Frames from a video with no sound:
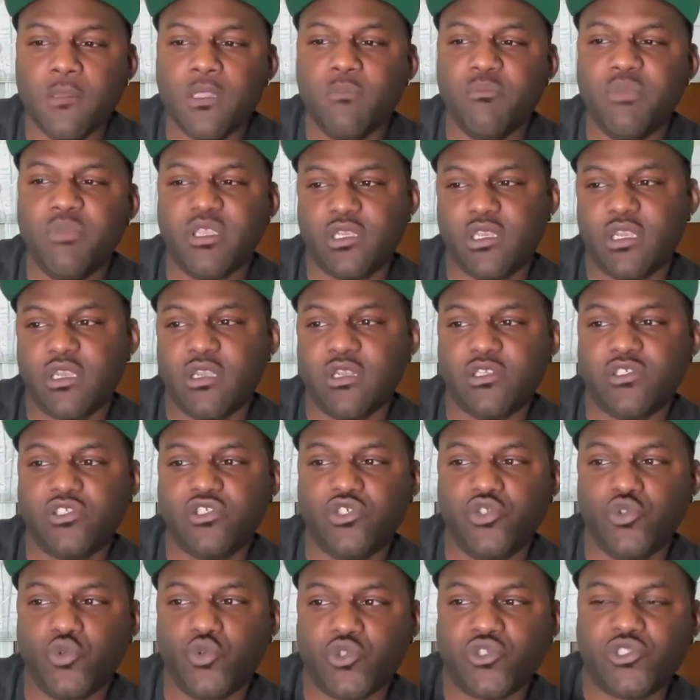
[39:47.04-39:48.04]
because
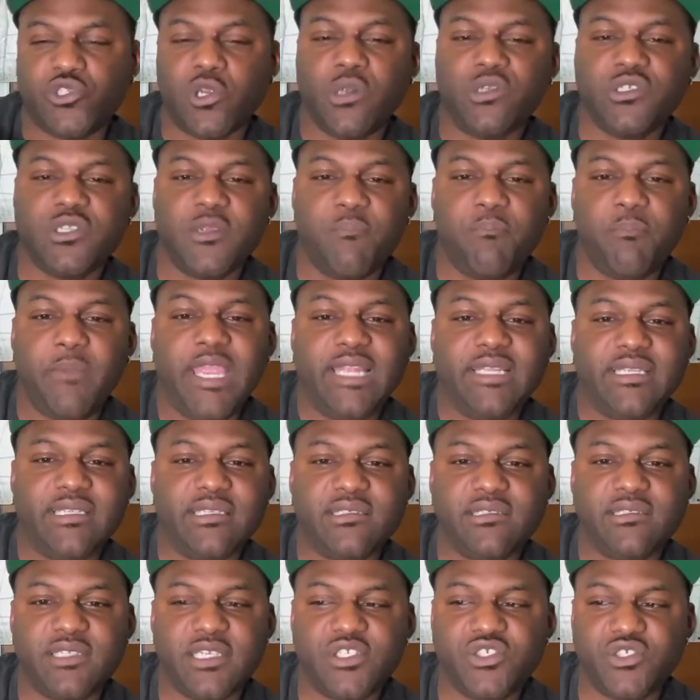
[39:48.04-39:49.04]
you will start to make
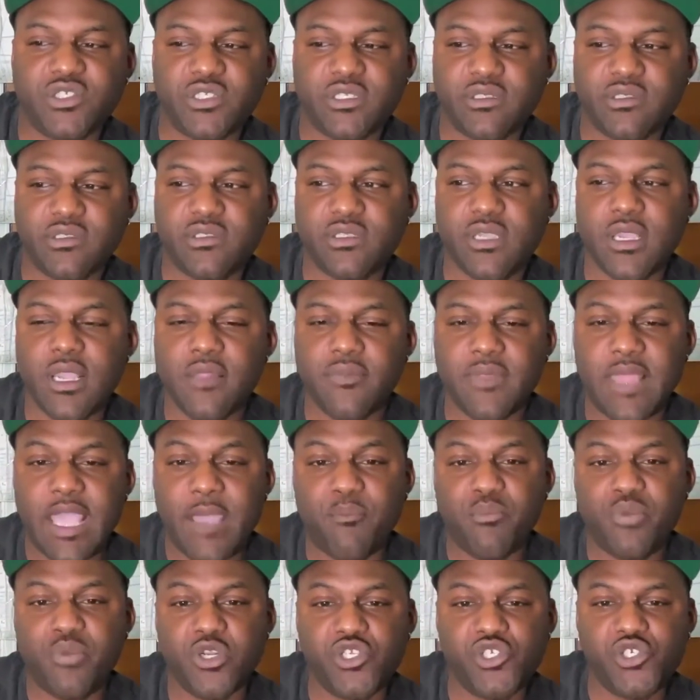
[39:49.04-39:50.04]
decisions
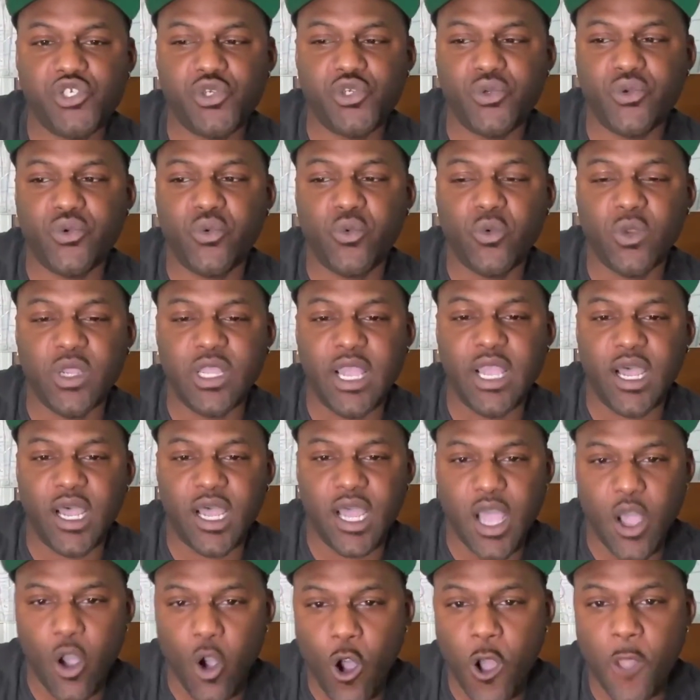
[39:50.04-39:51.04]
that put you
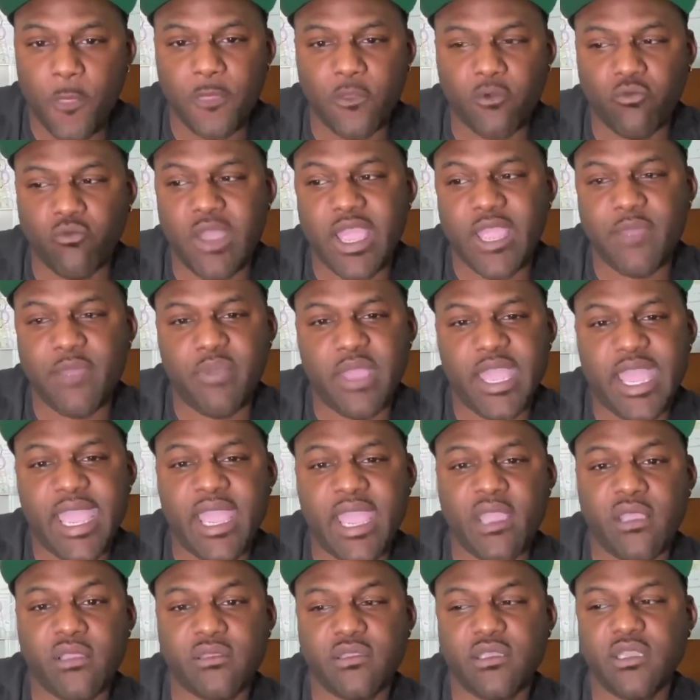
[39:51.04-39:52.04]
on the right
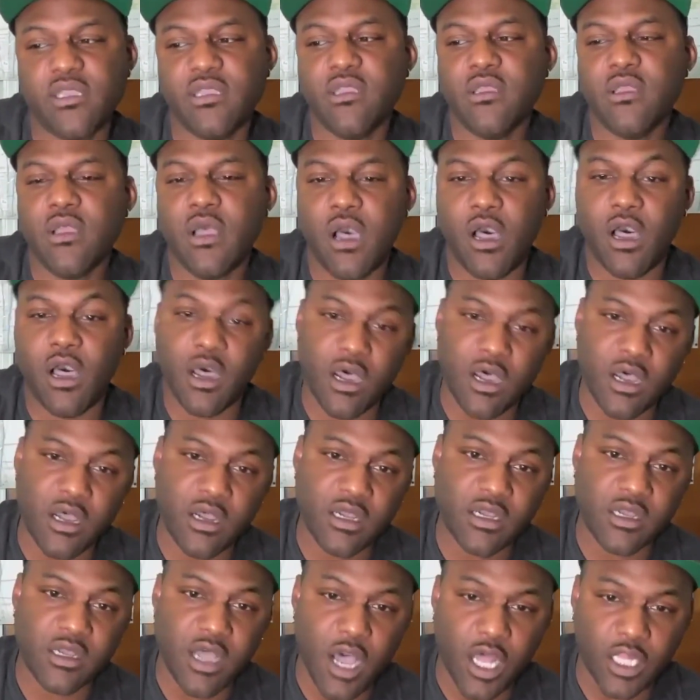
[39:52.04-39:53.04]
path
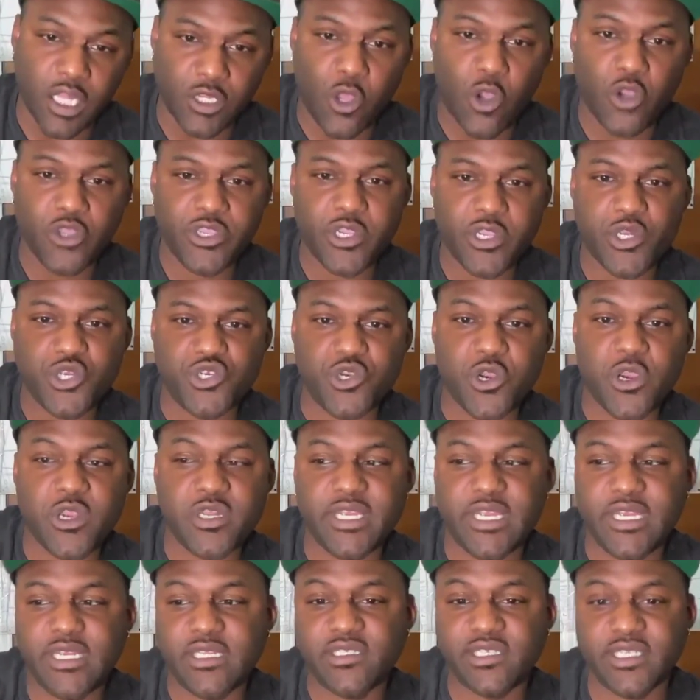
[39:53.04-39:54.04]
along your
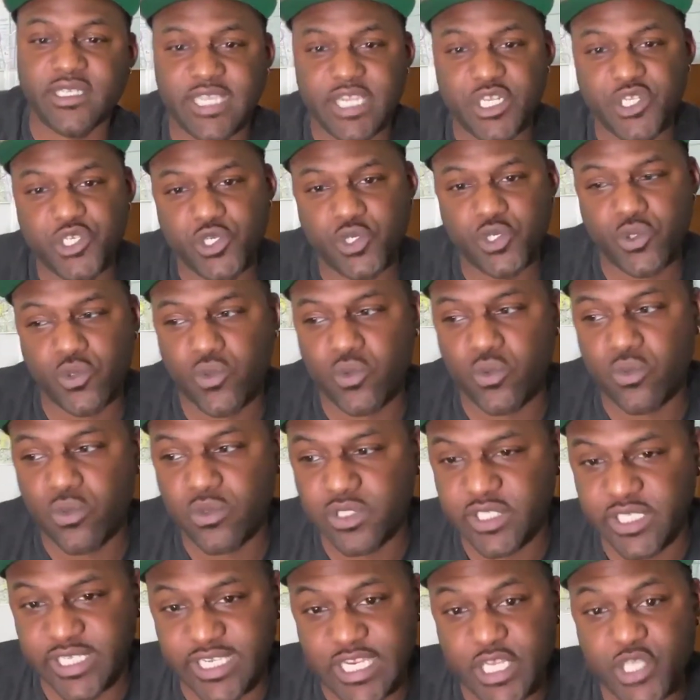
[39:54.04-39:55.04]
journey to get you
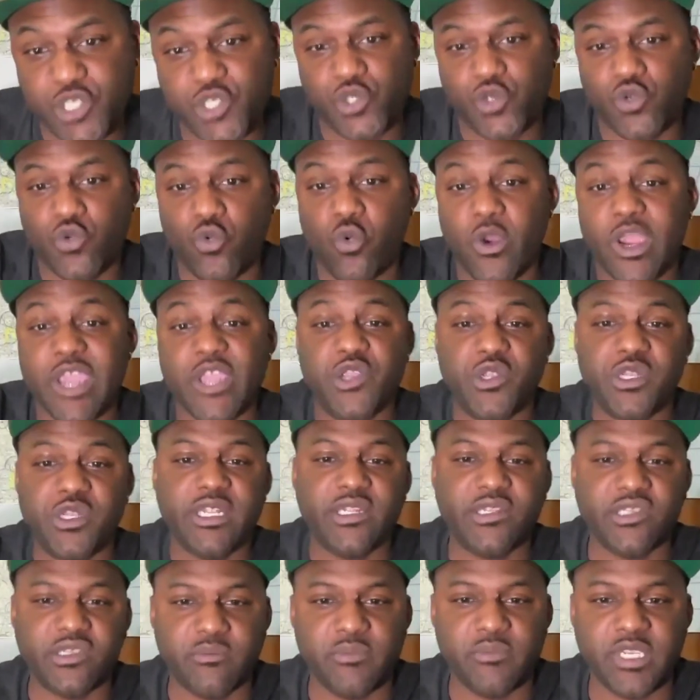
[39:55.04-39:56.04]
where you
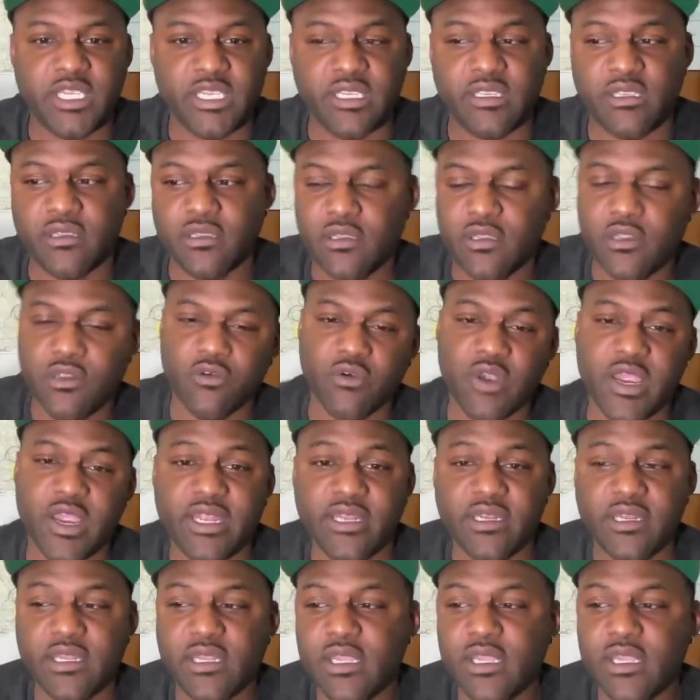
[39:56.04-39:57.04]
need to be, right?